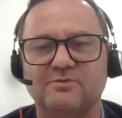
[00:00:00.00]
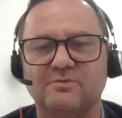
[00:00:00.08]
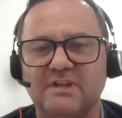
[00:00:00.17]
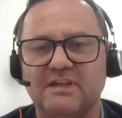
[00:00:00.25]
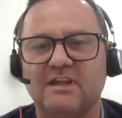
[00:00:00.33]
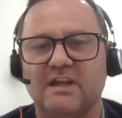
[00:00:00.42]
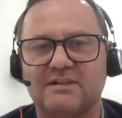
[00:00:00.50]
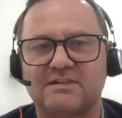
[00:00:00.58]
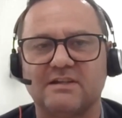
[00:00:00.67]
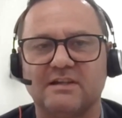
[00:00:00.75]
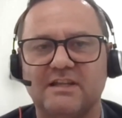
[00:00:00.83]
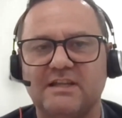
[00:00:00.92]
doing
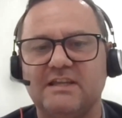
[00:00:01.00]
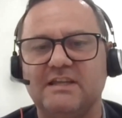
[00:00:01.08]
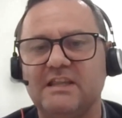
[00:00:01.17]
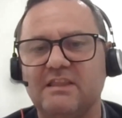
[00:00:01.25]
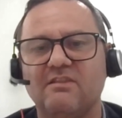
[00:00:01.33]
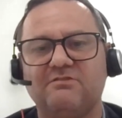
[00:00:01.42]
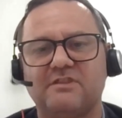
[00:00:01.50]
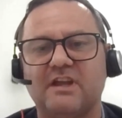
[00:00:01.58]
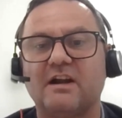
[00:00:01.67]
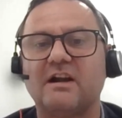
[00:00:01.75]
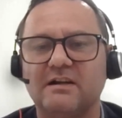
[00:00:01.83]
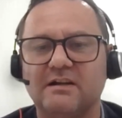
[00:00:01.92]
actually
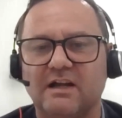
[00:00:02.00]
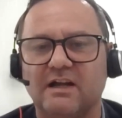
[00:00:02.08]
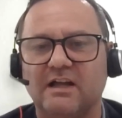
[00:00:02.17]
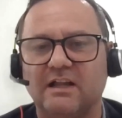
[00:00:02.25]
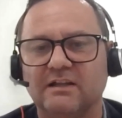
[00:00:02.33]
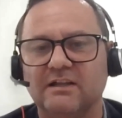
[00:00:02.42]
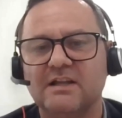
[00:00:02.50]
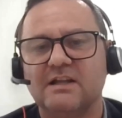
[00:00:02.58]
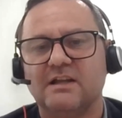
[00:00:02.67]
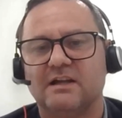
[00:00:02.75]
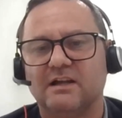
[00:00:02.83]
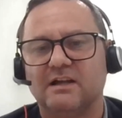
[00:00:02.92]
internal
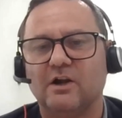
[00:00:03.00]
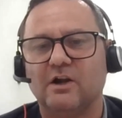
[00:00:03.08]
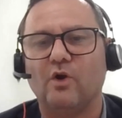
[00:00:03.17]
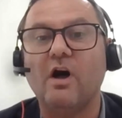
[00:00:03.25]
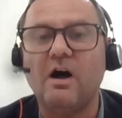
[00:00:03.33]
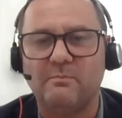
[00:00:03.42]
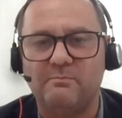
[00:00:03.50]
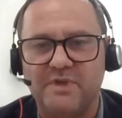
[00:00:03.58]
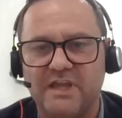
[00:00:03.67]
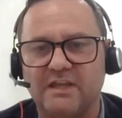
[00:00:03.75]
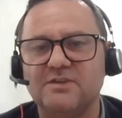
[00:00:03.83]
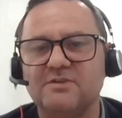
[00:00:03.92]

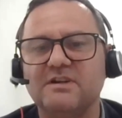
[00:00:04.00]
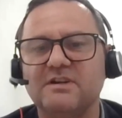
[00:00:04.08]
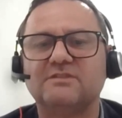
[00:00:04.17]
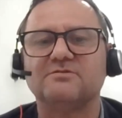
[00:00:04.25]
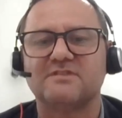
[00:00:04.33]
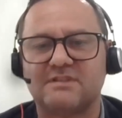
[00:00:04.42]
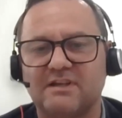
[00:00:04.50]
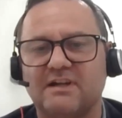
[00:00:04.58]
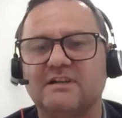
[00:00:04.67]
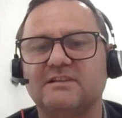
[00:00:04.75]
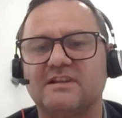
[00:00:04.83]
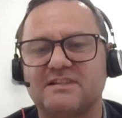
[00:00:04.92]
lobbying. You need to
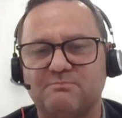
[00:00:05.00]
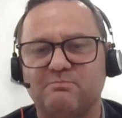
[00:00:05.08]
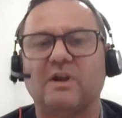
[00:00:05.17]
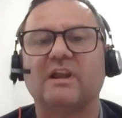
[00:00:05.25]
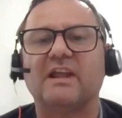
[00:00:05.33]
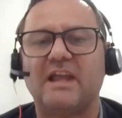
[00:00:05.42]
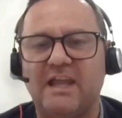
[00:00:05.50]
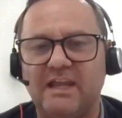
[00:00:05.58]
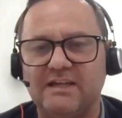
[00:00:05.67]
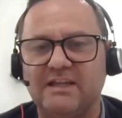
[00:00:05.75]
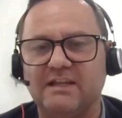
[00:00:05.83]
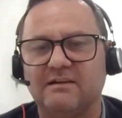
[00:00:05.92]
start
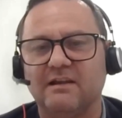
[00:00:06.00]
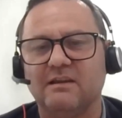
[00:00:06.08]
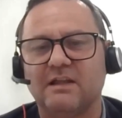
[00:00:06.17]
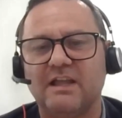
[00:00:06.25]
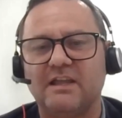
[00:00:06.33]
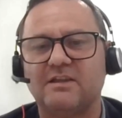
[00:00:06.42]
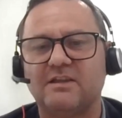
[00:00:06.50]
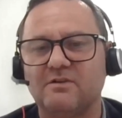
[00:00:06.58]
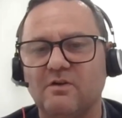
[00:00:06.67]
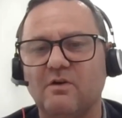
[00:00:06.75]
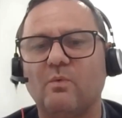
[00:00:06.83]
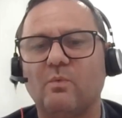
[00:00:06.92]
explaining, like,
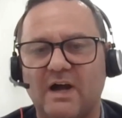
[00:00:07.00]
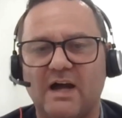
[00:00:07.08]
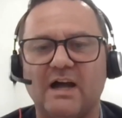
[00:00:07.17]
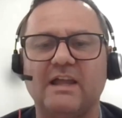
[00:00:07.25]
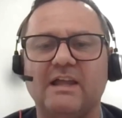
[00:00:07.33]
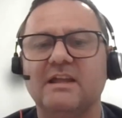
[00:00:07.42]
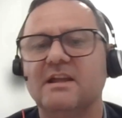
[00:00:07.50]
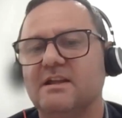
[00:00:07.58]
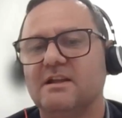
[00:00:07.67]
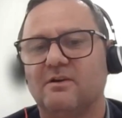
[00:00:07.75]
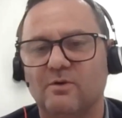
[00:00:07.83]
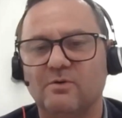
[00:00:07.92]
why
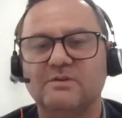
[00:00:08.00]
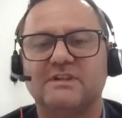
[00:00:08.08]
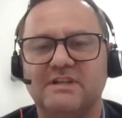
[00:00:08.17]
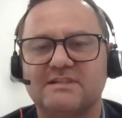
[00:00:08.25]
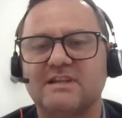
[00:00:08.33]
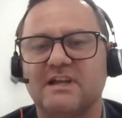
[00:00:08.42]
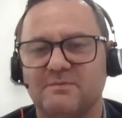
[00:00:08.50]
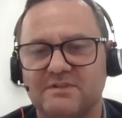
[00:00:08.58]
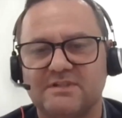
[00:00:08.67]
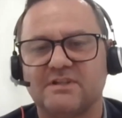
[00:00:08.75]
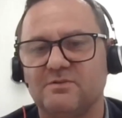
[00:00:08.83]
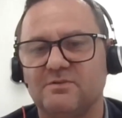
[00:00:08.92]
OT
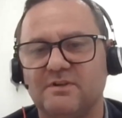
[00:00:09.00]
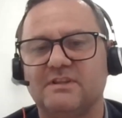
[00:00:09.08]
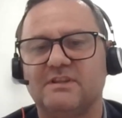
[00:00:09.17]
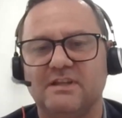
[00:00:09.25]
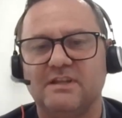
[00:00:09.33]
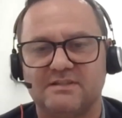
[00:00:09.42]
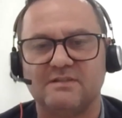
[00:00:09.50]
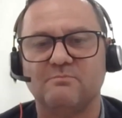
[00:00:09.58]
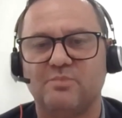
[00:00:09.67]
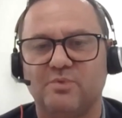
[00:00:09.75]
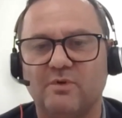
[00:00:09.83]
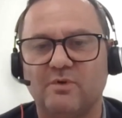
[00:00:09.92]
cybersecurity is
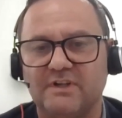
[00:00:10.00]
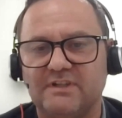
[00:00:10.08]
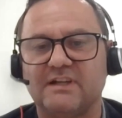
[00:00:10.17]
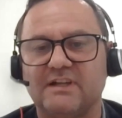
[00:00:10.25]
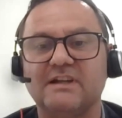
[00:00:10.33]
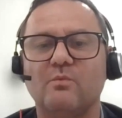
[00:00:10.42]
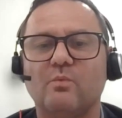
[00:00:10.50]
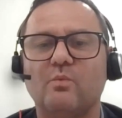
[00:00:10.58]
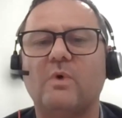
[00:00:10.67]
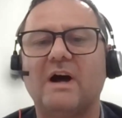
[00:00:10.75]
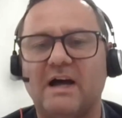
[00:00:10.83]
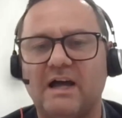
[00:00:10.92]
important and
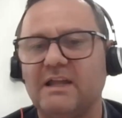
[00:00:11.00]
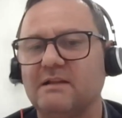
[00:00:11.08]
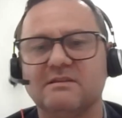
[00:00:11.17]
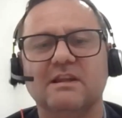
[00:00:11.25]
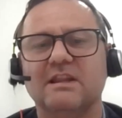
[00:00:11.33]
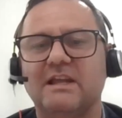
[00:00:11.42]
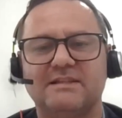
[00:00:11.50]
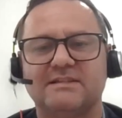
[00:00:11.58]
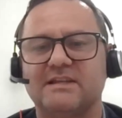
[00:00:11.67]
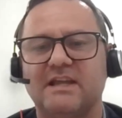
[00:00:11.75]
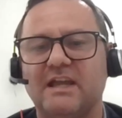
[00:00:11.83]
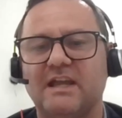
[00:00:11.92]
why, let's
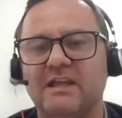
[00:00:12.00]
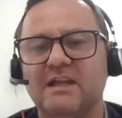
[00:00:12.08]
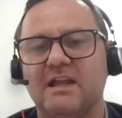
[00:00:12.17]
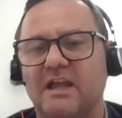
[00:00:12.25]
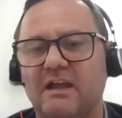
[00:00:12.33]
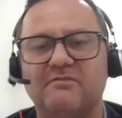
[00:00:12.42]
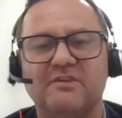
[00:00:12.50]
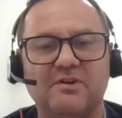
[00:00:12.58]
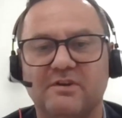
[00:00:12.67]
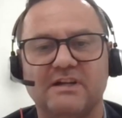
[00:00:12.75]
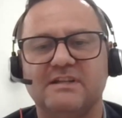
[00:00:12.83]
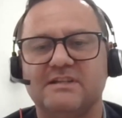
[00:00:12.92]
say, every
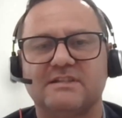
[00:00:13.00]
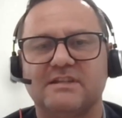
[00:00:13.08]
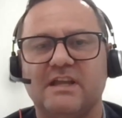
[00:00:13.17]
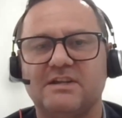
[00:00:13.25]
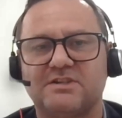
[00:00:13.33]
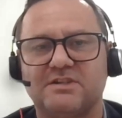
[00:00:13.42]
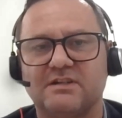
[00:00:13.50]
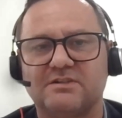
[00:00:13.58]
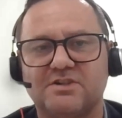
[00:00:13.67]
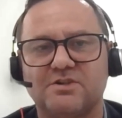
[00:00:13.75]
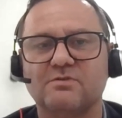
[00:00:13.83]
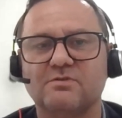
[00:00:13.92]
organization
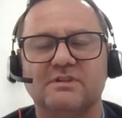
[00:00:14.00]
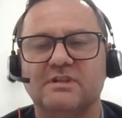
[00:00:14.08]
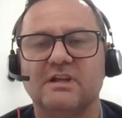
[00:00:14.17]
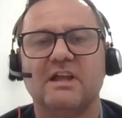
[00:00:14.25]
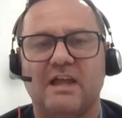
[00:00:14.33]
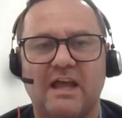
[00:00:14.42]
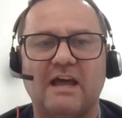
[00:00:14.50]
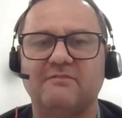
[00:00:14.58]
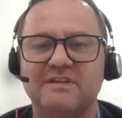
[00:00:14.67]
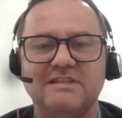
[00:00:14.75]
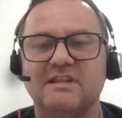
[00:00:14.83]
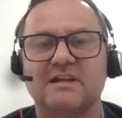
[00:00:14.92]
should have
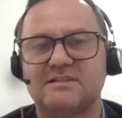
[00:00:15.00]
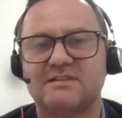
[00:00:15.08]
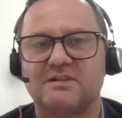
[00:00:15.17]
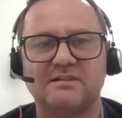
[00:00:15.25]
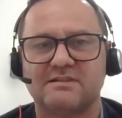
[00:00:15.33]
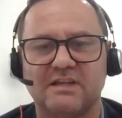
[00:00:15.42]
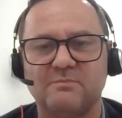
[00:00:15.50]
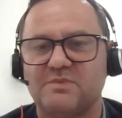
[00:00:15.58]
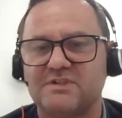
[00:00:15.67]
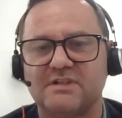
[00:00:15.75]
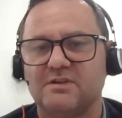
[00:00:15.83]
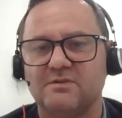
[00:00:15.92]
industrial
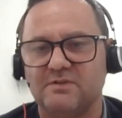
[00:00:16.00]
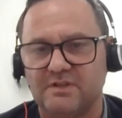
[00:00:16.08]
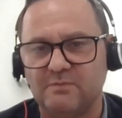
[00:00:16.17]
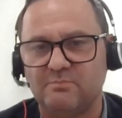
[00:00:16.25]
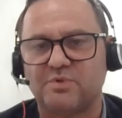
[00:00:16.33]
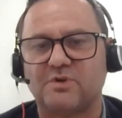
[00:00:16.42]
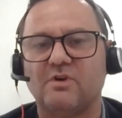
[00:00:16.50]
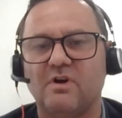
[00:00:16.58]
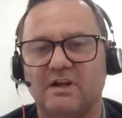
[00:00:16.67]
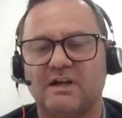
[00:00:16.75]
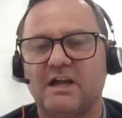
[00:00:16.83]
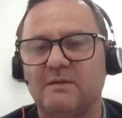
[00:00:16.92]
cybersecurity
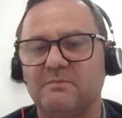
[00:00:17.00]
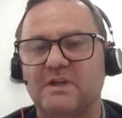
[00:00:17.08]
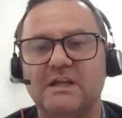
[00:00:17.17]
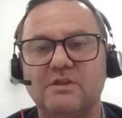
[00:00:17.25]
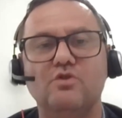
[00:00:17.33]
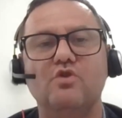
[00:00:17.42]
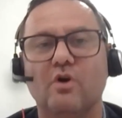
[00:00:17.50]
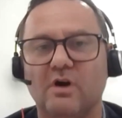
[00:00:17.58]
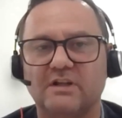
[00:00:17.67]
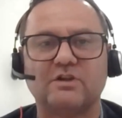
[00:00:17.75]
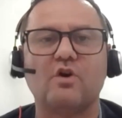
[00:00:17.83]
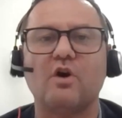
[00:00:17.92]
program and
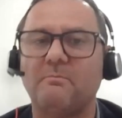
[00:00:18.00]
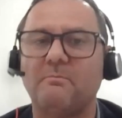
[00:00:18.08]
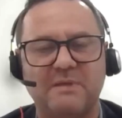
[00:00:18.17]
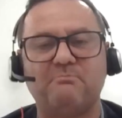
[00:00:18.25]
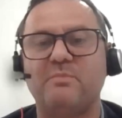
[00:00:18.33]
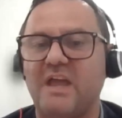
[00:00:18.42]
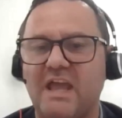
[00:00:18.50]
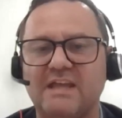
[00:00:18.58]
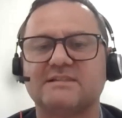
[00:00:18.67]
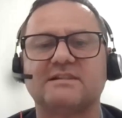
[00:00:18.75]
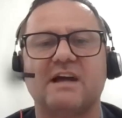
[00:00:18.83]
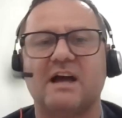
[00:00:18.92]
not copy
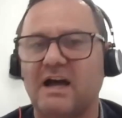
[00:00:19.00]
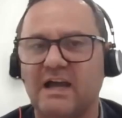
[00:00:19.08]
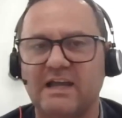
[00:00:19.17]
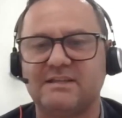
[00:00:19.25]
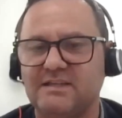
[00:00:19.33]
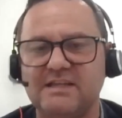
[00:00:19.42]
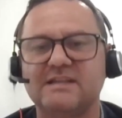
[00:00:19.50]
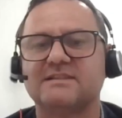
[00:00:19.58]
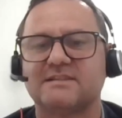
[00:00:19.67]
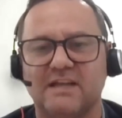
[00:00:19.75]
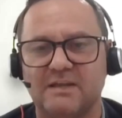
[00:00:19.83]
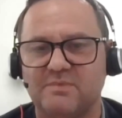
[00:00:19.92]
paste IT
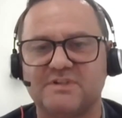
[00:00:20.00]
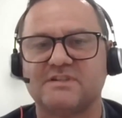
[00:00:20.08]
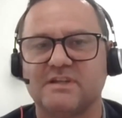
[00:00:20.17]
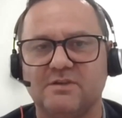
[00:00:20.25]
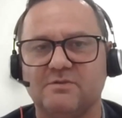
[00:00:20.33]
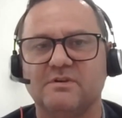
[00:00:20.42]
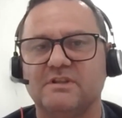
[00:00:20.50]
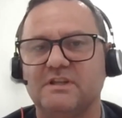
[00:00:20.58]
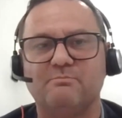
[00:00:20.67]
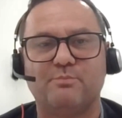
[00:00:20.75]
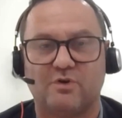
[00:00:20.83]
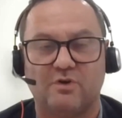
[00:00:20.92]

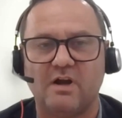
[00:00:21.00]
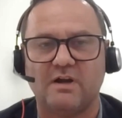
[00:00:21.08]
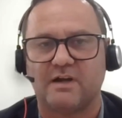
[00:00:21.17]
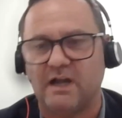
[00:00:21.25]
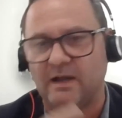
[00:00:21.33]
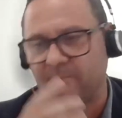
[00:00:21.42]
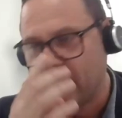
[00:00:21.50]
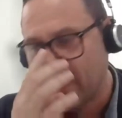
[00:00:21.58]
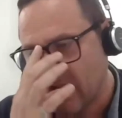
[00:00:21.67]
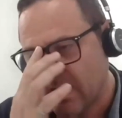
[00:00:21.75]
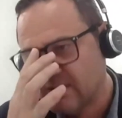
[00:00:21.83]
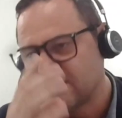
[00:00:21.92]
cybersecurity program.
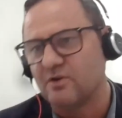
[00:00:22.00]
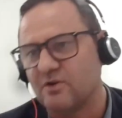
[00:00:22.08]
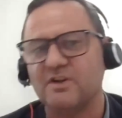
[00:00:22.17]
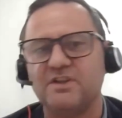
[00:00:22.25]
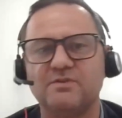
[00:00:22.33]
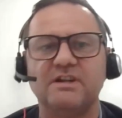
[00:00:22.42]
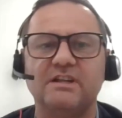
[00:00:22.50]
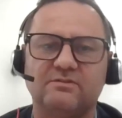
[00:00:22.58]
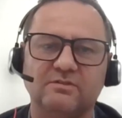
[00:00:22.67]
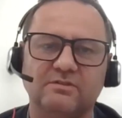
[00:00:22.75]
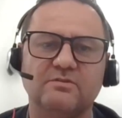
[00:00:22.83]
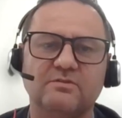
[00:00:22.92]
So you need
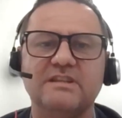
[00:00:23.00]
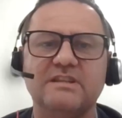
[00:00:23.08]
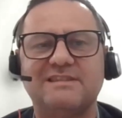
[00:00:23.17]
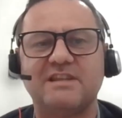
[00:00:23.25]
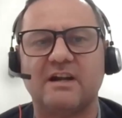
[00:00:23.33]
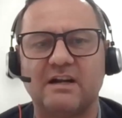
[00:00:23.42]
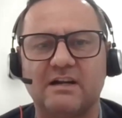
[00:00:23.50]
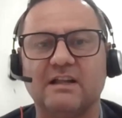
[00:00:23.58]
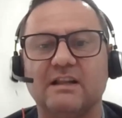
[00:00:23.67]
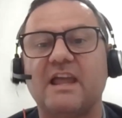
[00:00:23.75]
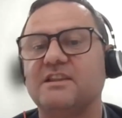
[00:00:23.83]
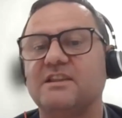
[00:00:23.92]
to do
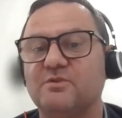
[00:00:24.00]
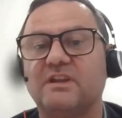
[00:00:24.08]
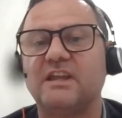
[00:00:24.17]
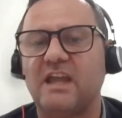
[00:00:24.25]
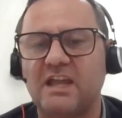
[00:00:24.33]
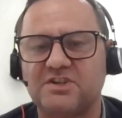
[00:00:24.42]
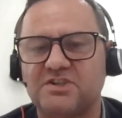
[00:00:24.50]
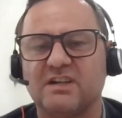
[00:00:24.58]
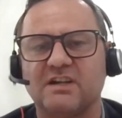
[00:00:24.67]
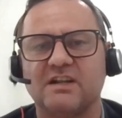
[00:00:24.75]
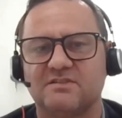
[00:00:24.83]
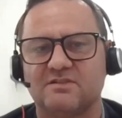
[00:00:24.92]
internal
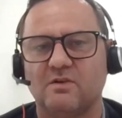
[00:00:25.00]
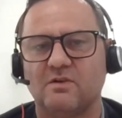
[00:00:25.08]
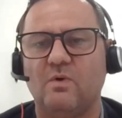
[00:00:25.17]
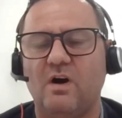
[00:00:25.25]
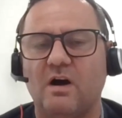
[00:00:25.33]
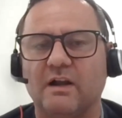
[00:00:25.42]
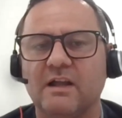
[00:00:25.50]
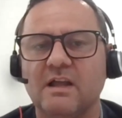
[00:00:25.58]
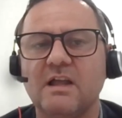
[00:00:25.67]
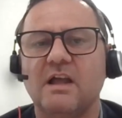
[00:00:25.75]
education and so on.